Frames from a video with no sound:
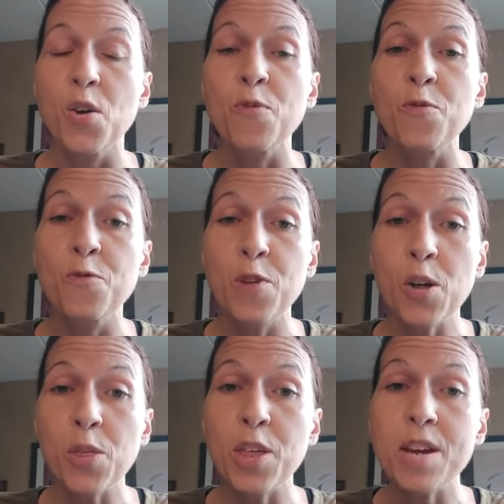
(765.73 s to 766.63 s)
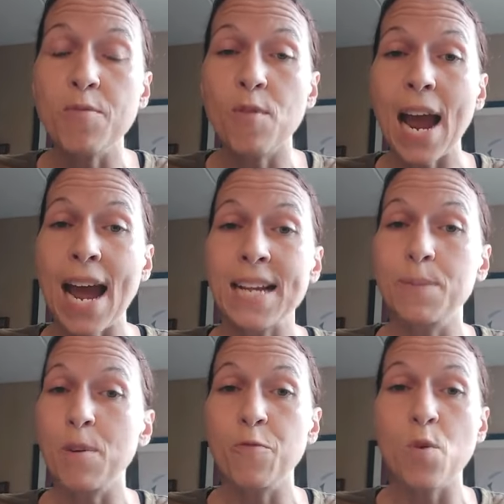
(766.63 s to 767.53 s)
Filthy
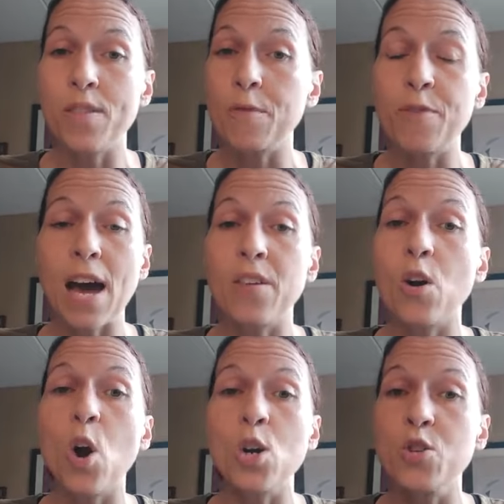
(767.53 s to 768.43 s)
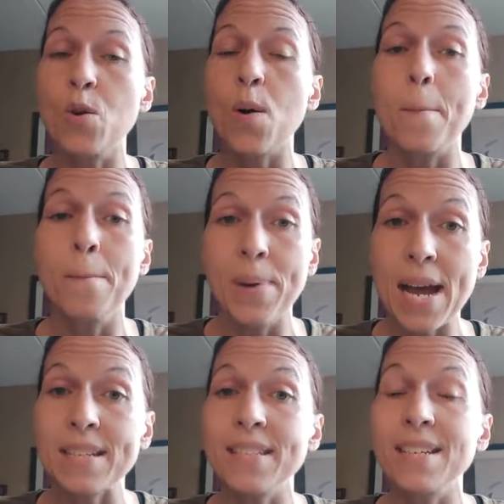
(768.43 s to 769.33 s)
rags before the Father on your
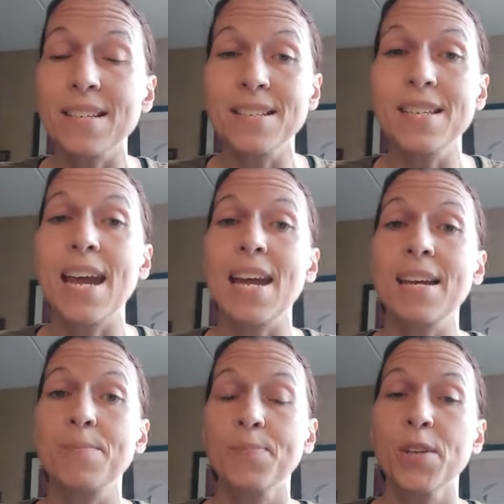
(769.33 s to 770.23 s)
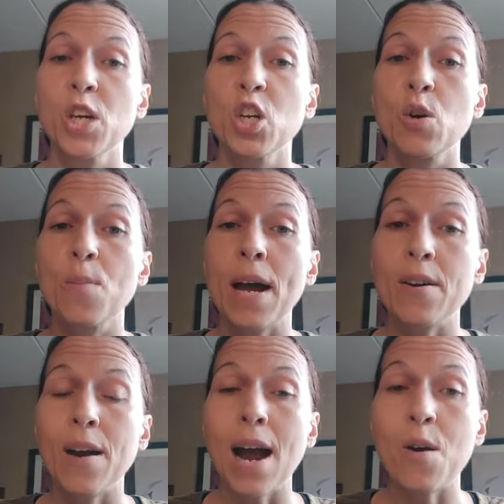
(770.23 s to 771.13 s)
best day no
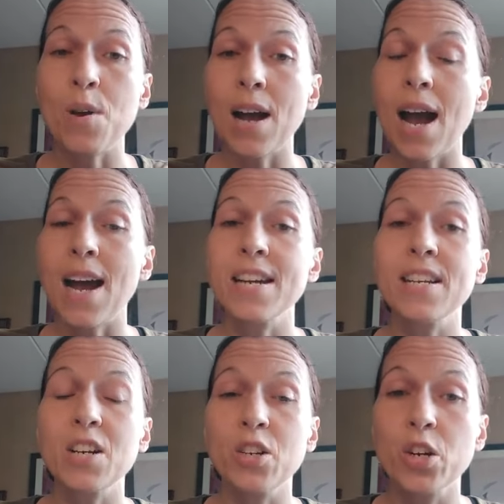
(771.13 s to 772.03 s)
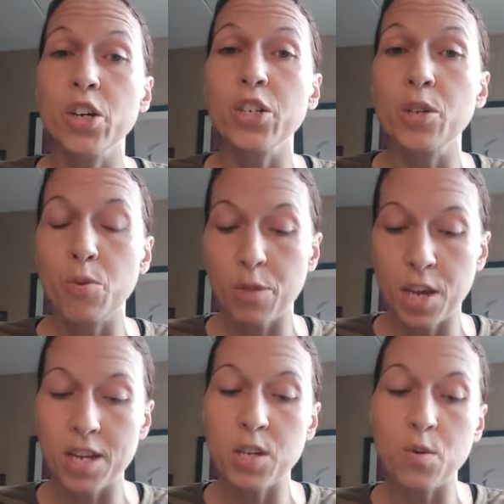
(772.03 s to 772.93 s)
matter how kind and good you
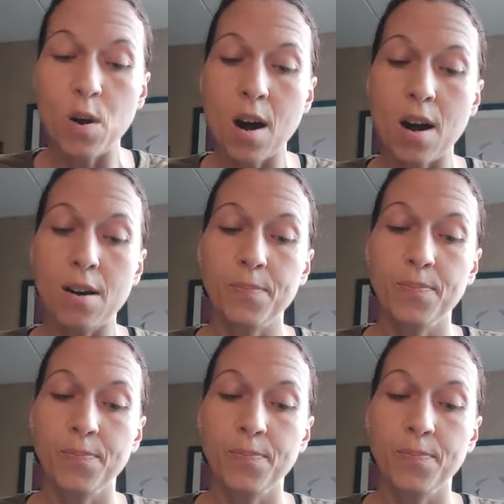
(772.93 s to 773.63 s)
think you are.